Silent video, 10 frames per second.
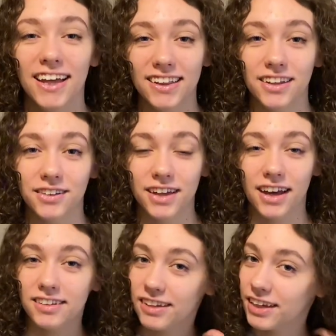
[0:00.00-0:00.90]
Hello
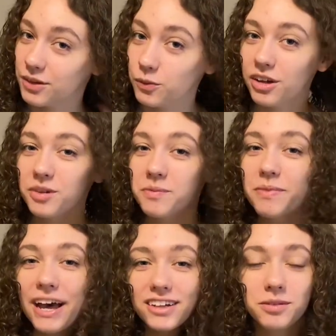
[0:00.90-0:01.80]
guys and welcome
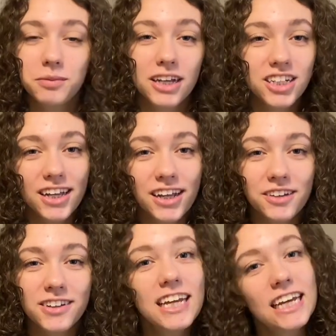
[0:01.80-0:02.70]
back to my channel.
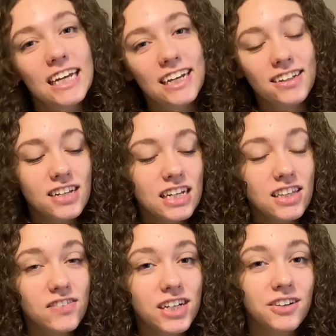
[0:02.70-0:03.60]
In today's
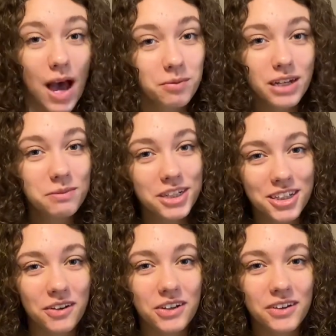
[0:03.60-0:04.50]
video, I'm going to be
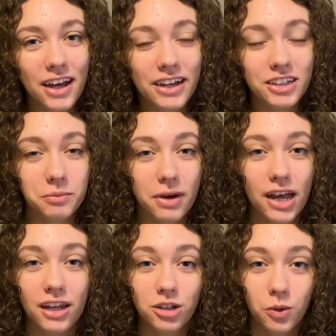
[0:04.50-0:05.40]
showing you guys
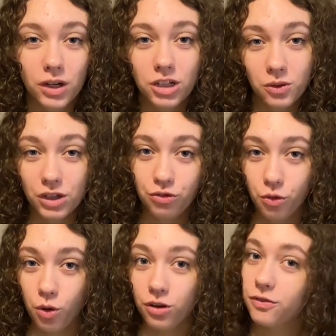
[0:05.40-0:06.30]
my
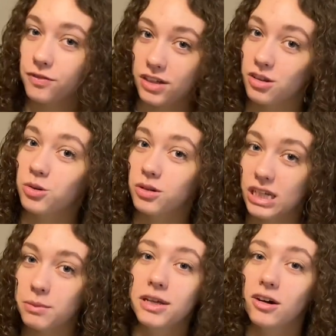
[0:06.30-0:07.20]
2024 physical
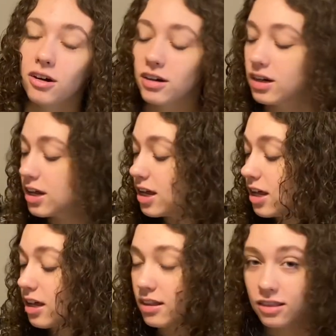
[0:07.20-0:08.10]
TBR.
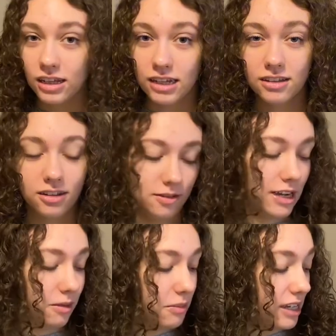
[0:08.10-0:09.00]
These
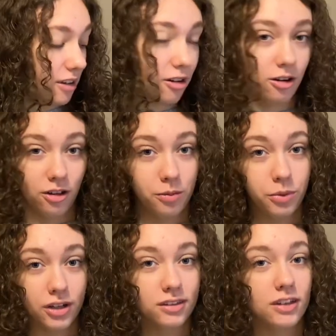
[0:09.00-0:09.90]
around me are all the
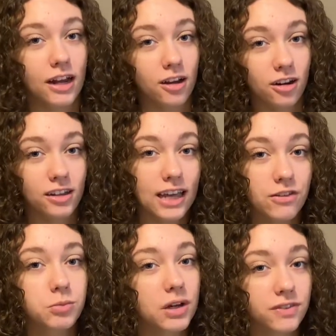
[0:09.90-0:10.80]
books that I currently have
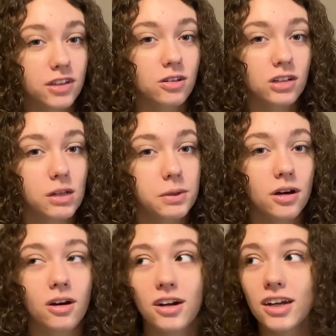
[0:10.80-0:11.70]
in my physical
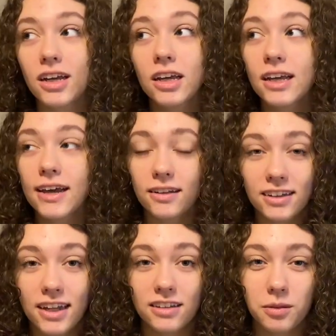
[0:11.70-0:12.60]
TBR. It only
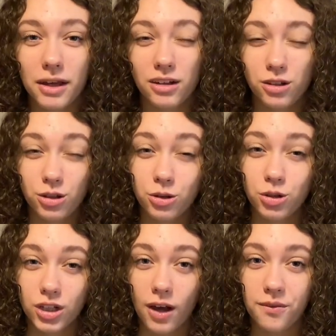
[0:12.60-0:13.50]
takes about two
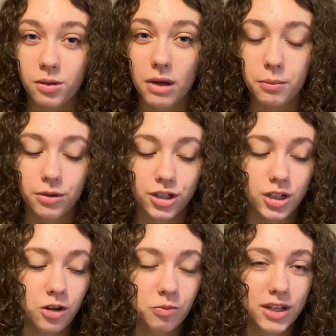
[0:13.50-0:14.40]
shelves on my
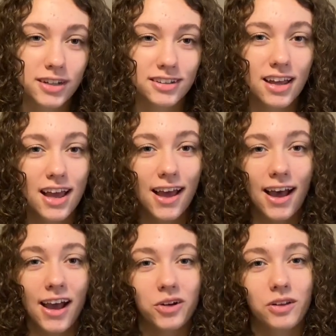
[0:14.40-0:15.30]
bookshelf because
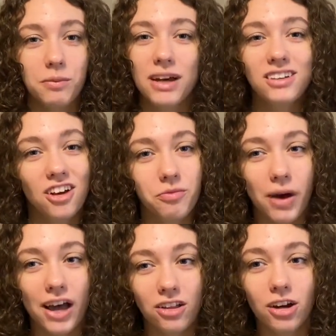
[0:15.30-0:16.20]
I don't let myself
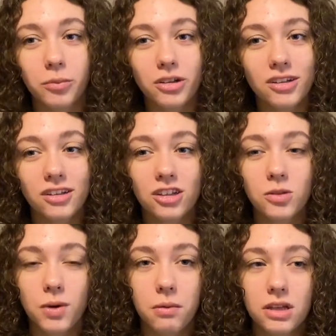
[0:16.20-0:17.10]
buy a lot of books. This is
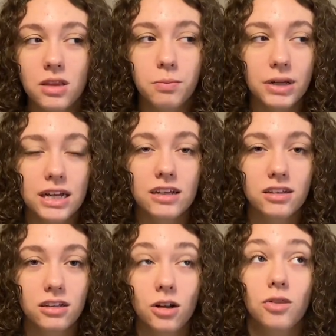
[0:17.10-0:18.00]
probably the biggest,
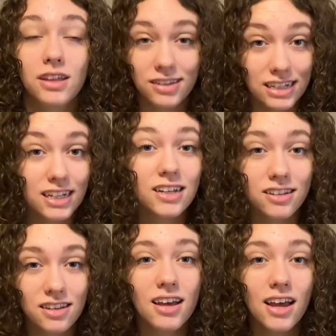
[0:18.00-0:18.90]
no, this
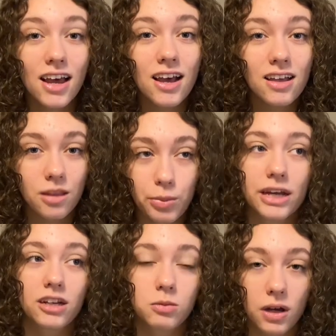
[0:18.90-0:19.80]
is the
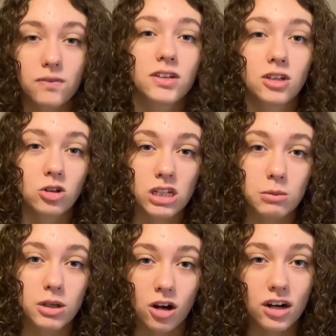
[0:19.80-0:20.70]
biggest my physical
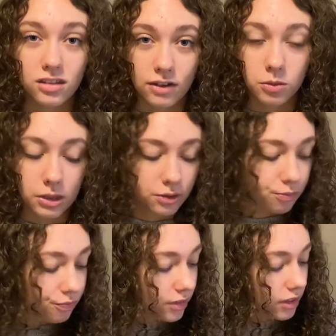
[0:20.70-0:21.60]
TBR has ever been.
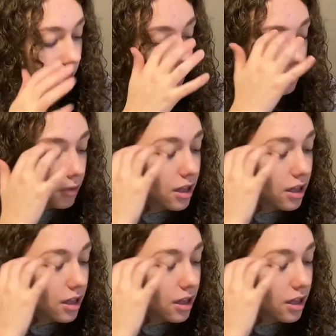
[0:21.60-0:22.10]
Um,